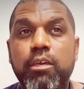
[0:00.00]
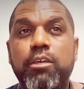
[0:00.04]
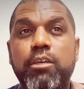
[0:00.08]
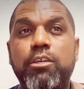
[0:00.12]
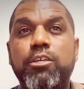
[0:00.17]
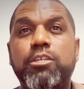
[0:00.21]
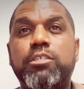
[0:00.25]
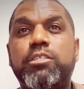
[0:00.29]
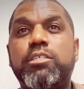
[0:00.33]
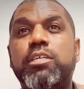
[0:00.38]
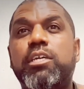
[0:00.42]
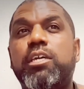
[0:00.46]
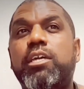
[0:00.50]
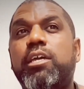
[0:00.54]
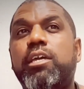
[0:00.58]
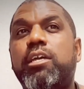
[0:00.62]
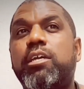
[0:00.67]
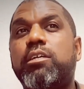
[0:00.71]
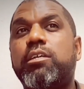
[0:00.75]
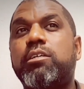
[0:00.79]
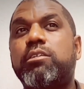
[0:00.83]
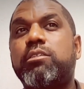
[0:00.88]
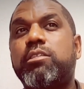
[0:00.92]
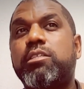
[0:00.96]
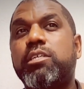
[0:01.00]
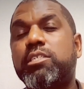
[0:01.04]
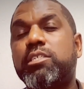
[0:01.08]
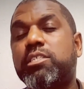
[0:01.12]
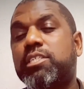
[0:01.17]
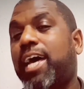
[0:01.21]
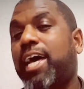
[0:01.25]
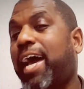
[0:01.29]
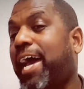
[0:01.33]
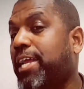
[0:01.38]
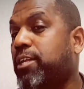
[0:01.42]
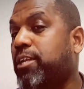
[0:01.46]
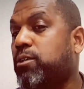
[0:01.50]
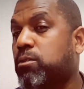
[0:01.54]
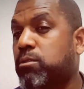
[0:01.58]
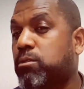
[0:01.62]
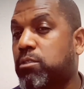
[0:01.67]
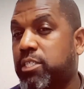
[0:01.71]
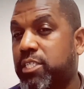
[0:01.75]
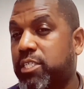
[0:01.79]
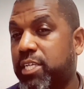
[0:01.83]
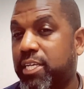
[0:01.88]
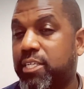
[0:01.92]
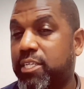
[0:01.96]
You see, this title
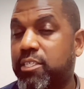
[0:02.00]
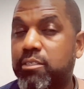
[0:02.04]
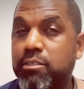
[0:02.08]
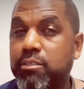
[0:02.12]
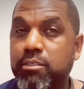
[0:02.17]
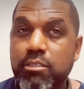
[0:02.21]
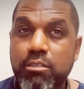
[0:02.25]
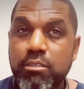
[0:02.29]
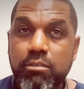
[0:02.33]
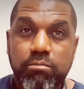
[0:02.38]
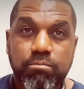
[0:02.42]
says